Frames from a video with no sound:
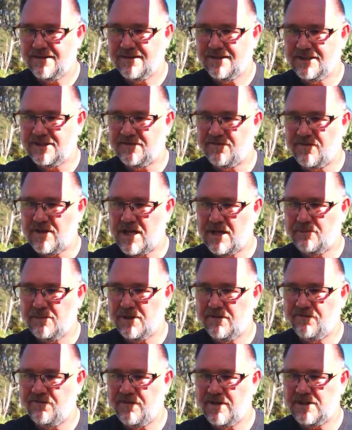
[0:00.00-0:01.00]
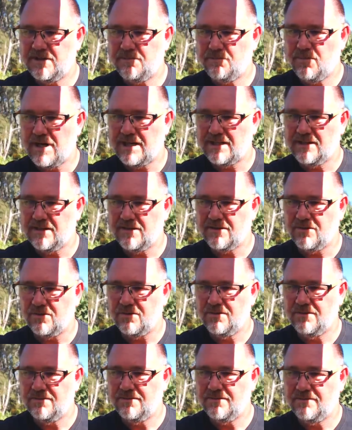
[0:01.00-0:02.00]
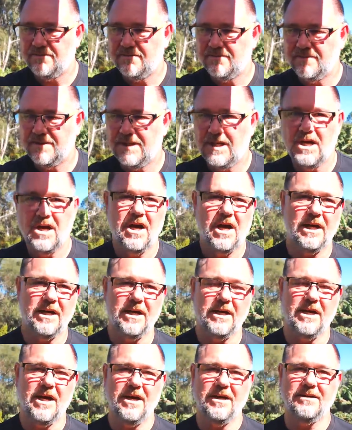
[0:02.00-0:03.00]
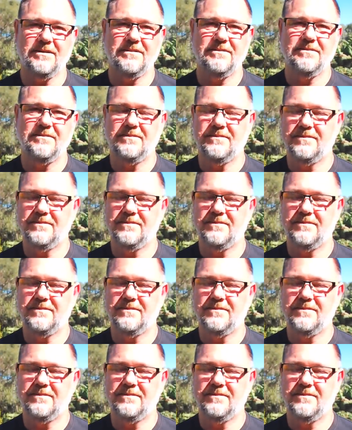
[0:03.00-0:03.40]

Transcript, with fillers: Is farming fish practical? I don't know.